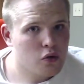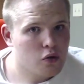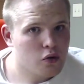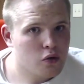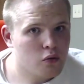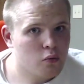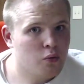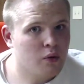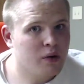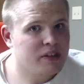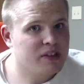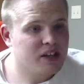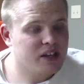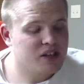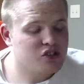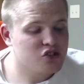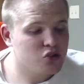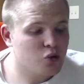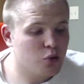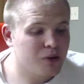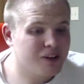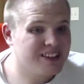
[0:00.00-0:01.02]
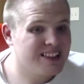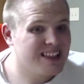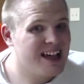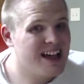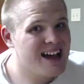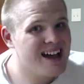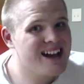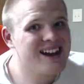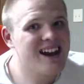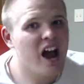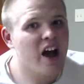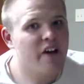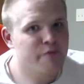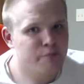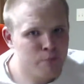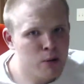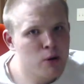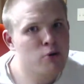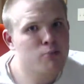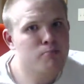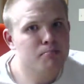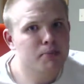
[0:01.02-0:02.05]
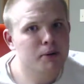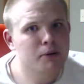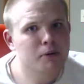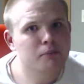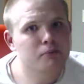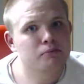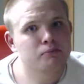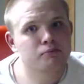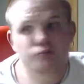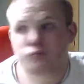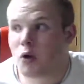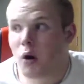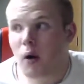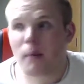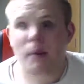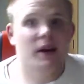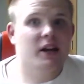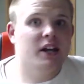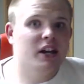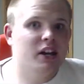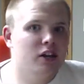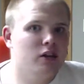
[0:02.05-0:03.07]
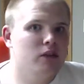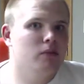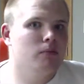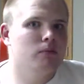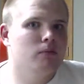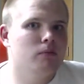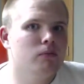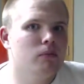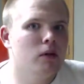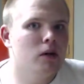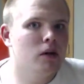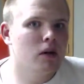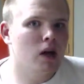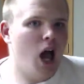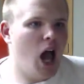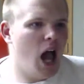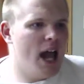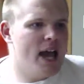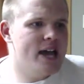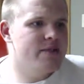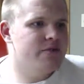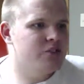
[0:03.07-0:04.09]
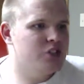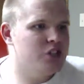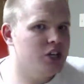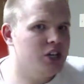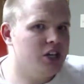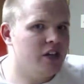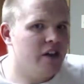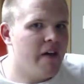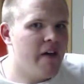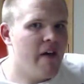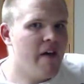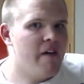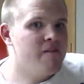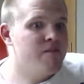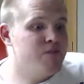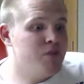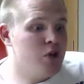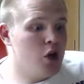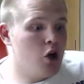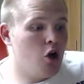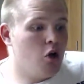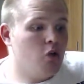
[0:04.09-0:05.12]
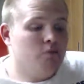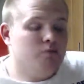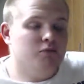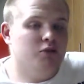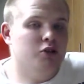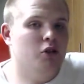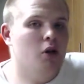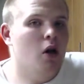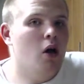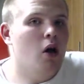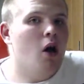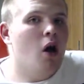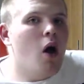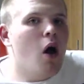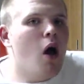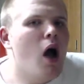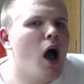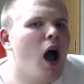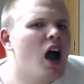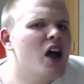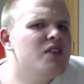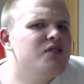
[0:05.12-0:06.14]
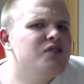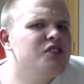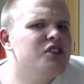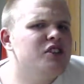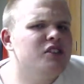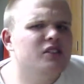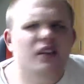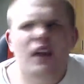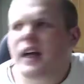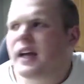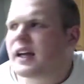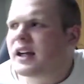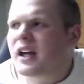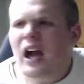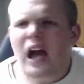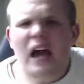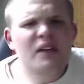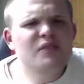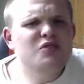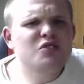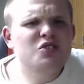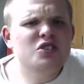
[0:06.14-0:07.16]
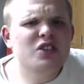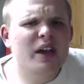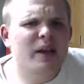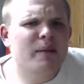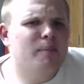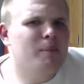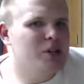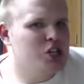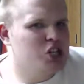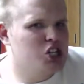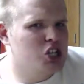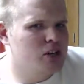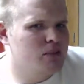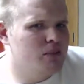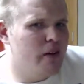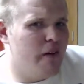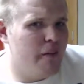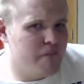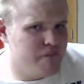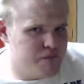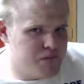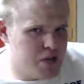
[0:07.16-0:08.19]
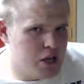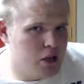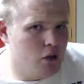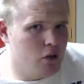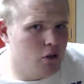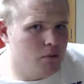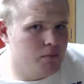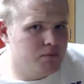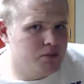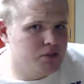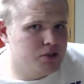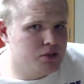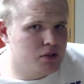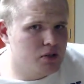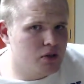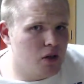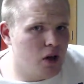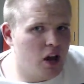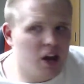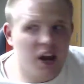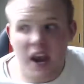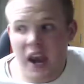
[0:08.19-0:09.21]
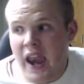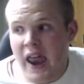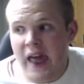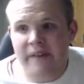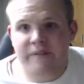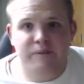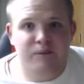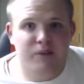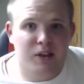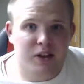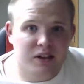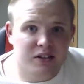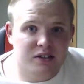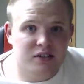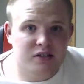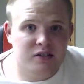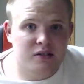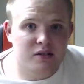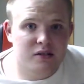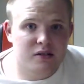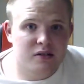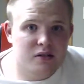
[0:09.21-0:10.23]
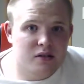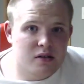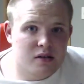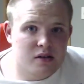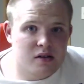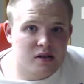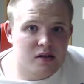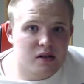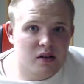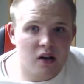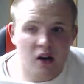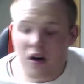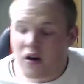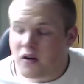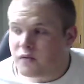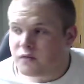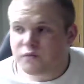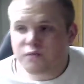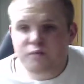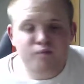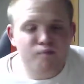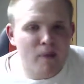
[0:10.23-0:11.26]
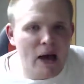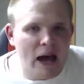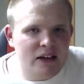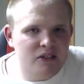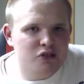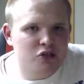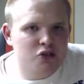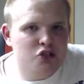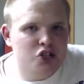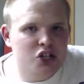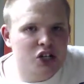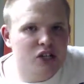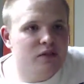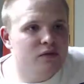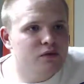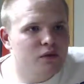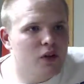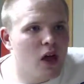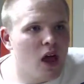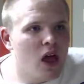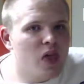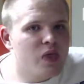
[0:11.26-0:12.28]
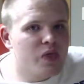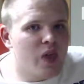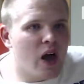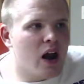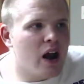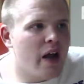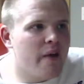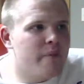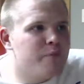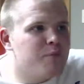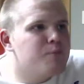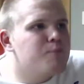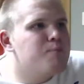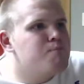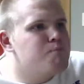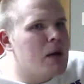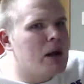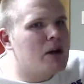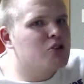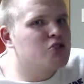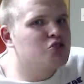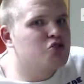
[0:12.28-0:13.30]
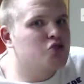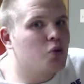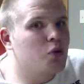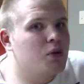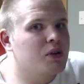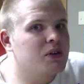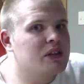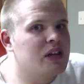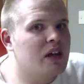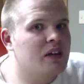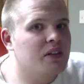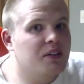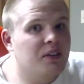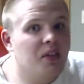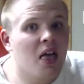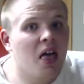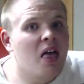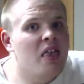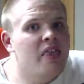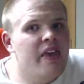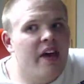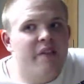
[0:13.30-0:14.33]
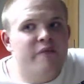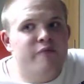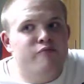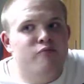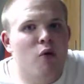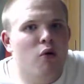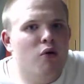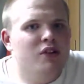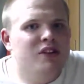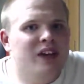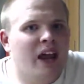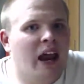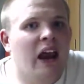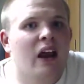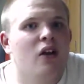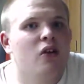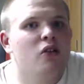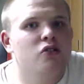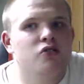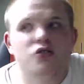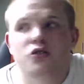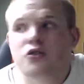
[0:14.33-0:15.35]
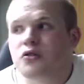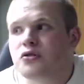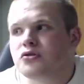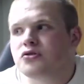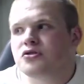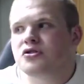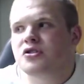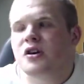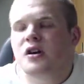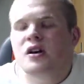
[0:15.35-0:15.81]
with the storyline of poop. No, I'm not kidding you. I have seen films. I've seen like machinima films on Netflix of Master Chief that have better storytelling, that have more characters,